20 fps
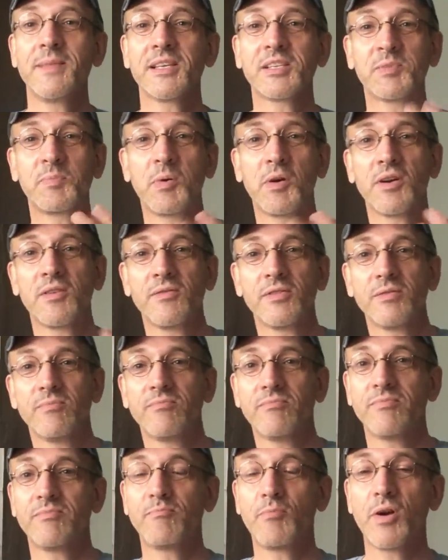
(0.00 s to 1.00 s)
That's part of the
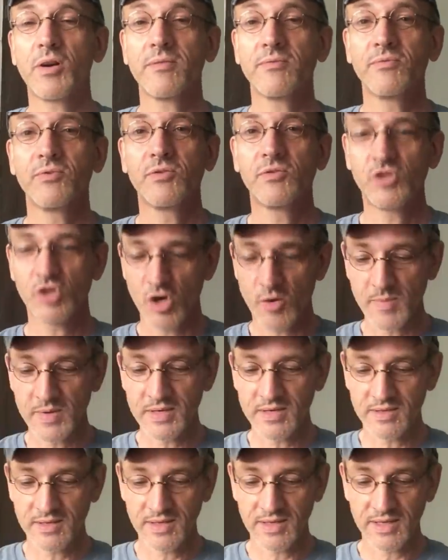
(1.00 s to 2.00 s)
part of
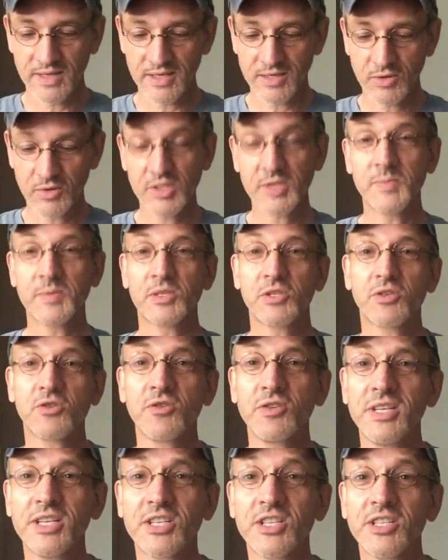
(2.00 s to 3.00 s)
German uh, Christmas
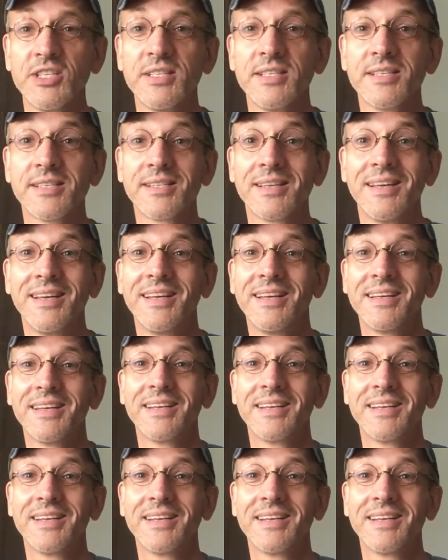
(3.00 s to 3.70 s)
traditions